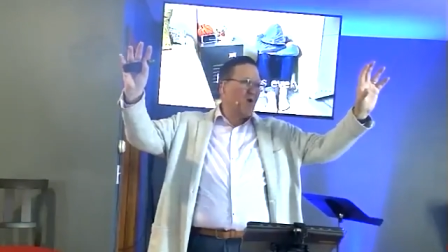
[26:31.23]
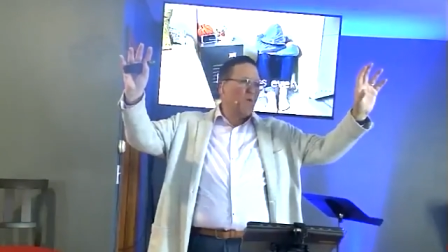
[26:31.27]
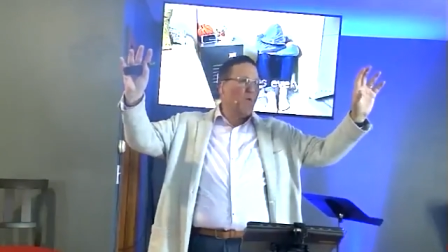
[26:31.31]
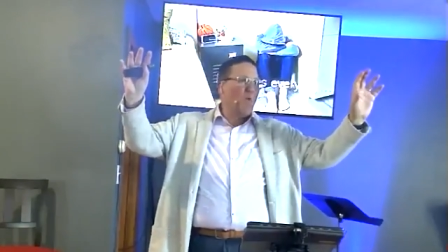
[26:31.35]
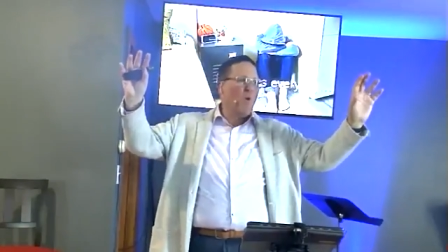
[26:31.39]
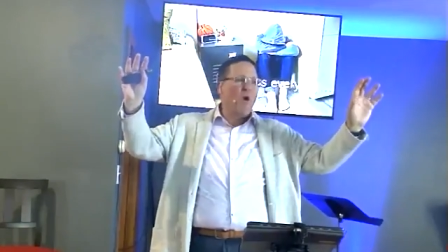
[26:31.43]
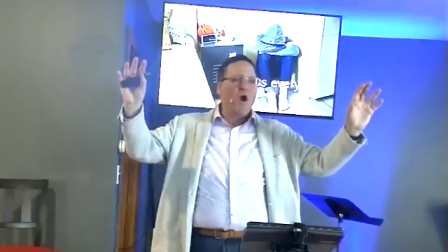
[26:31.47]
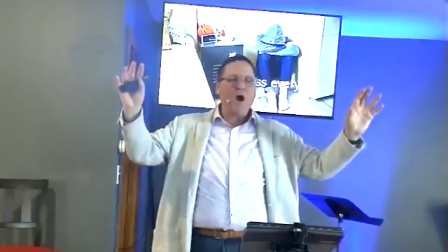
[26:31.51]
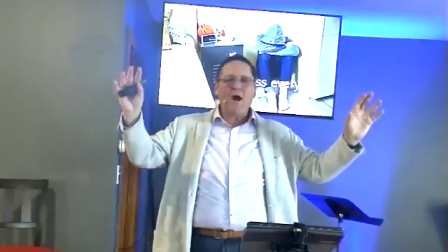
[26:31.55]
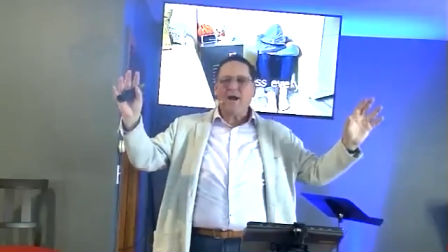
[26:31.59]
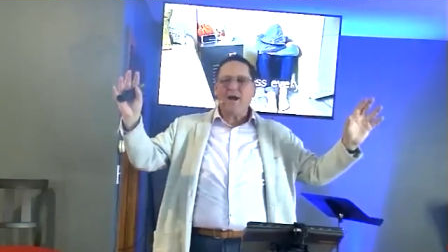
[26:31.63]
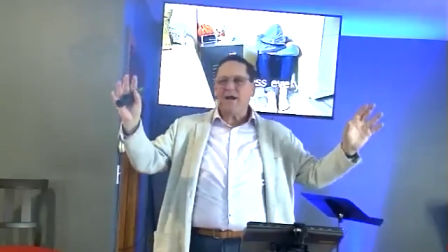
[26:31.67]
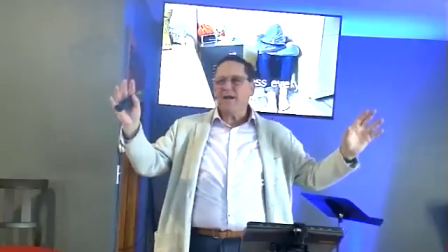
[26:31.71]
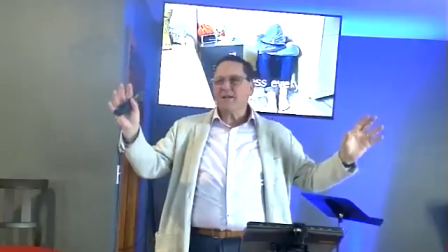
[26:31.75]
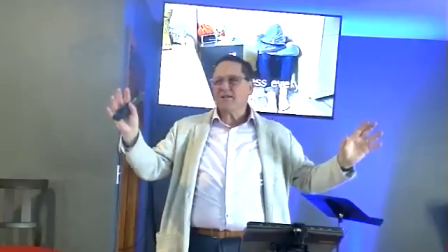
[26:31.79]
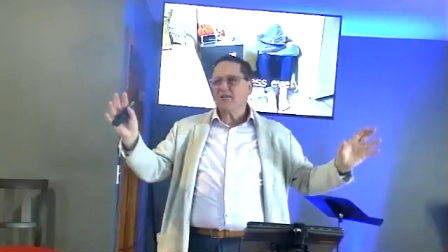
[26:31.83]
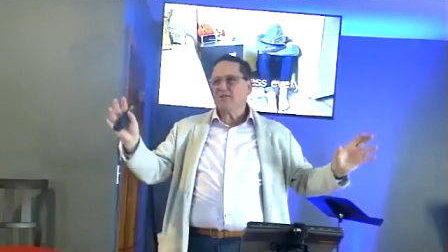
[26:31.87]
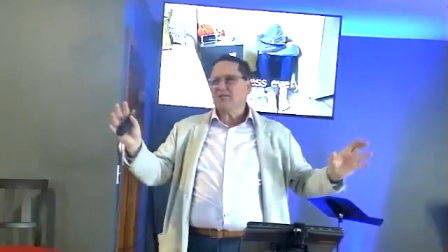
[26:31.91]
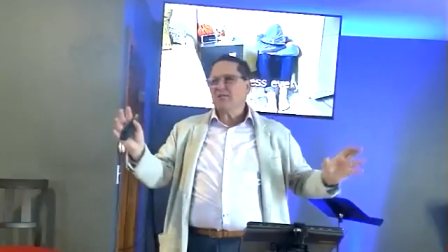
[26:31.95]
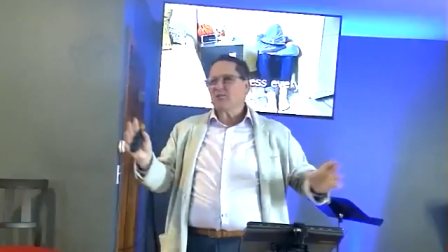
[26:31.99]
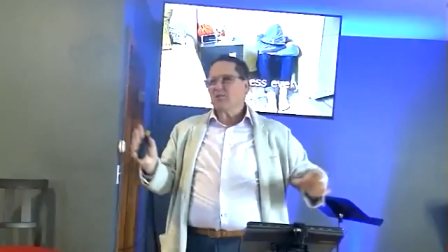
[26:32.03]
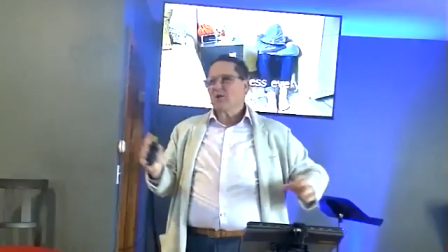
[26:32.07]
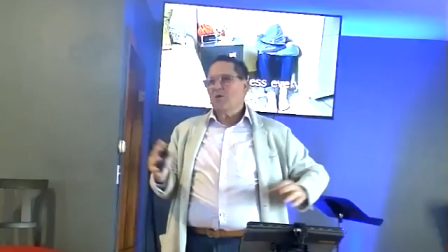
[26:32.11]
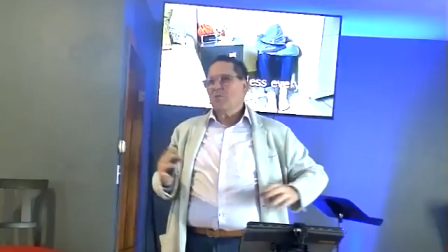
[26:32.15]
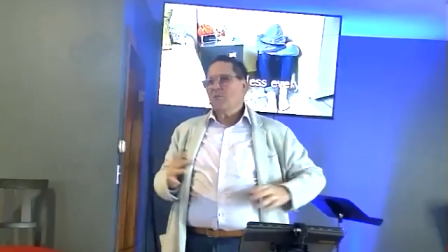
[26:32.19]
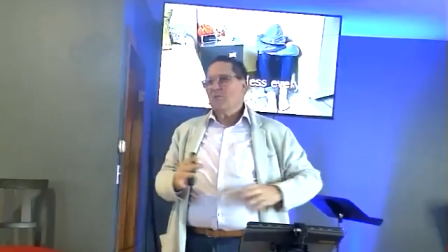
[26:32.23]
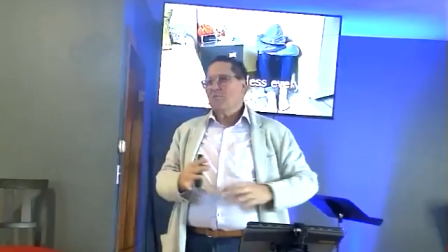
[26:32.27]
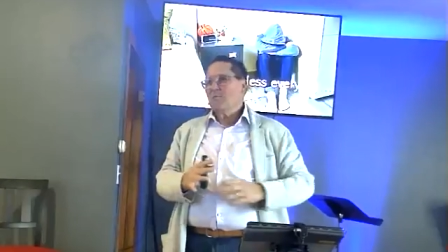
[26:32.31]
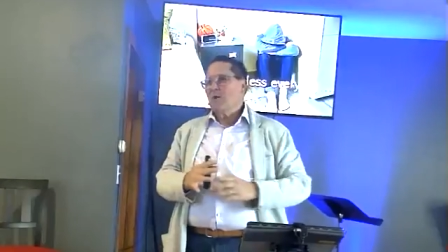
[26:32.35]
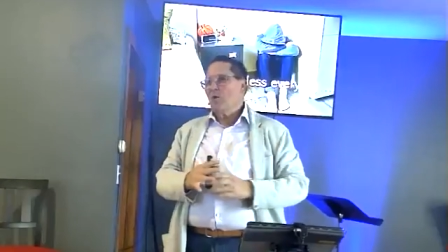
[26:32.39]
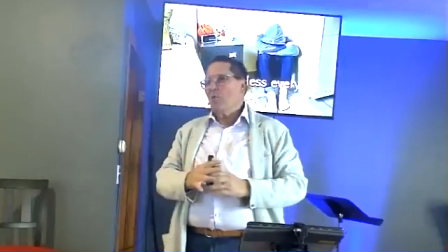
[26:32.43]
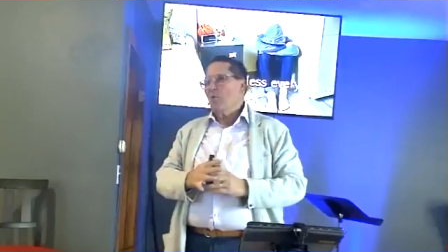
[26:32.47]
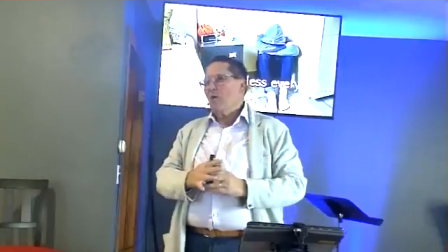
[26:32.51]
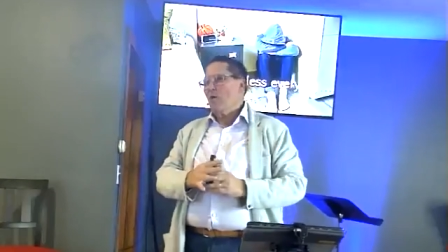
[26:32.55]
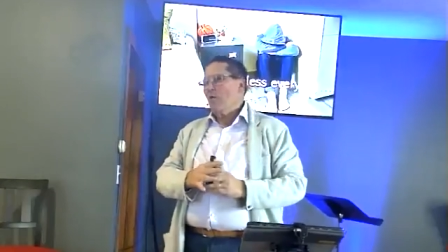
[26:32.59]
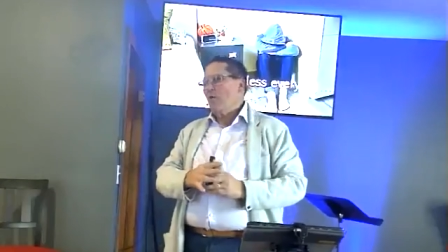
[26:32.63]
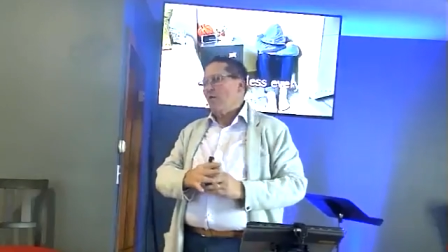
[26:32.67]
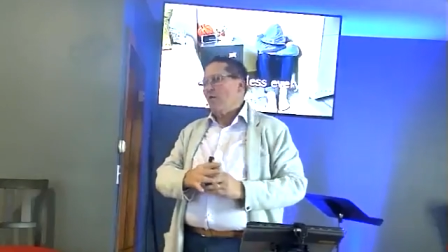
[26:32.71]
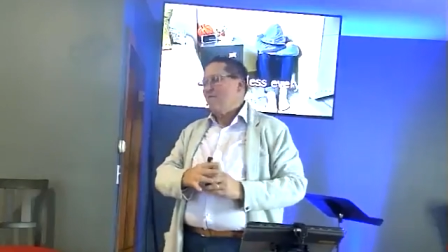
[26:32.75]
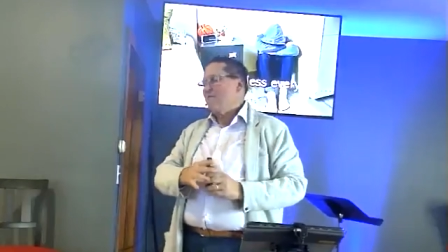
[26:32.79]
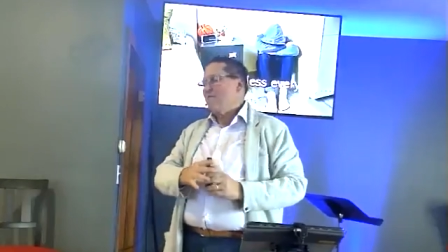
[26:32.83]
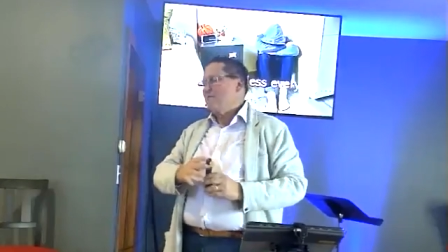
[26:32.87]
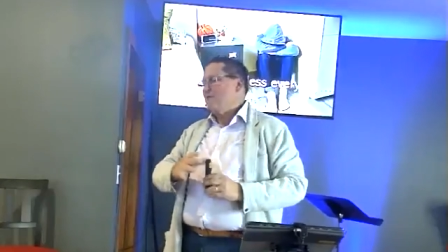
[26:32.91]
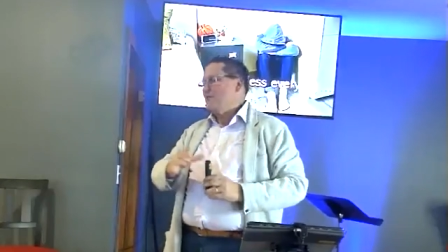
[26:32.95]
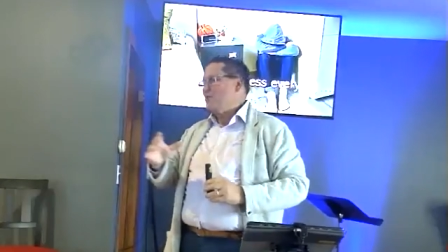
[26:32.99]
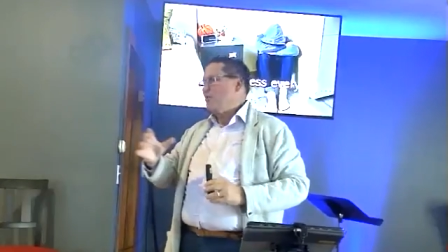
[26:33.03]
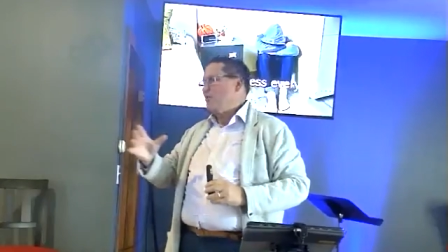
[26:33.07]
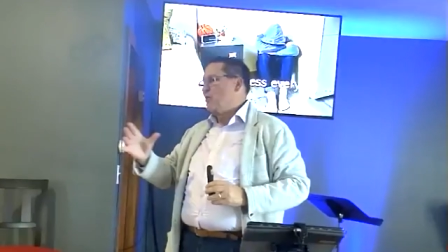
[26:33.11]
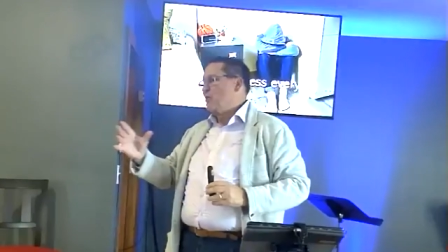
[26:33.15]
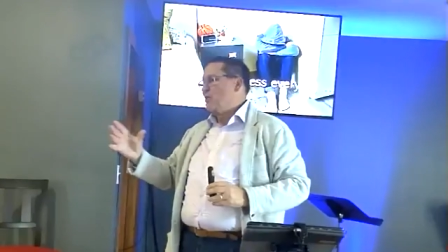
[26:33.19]
Our walk isn't determined by whether
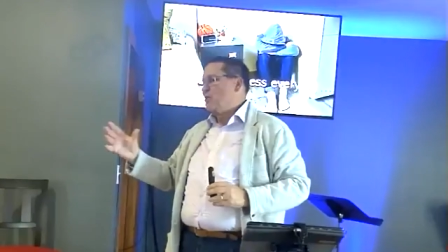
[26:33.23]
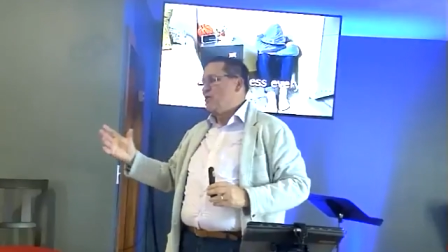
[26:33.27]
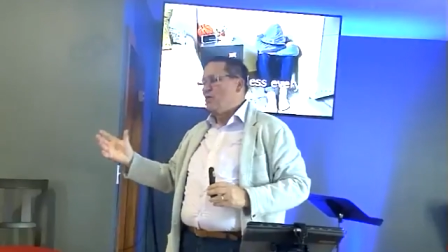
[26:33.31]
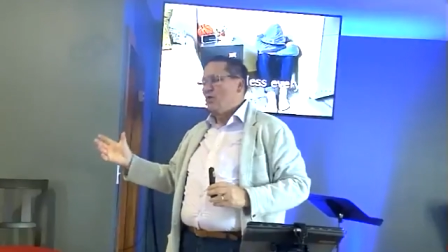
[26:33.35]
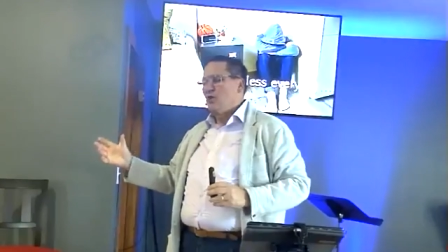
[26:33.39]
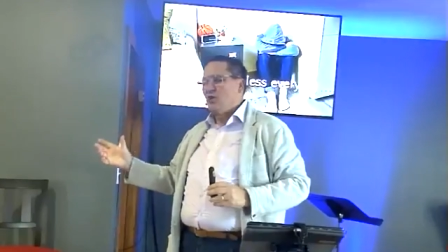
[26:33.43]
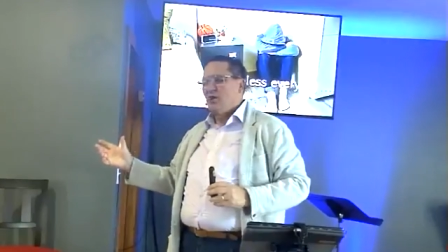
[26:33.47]
everything's going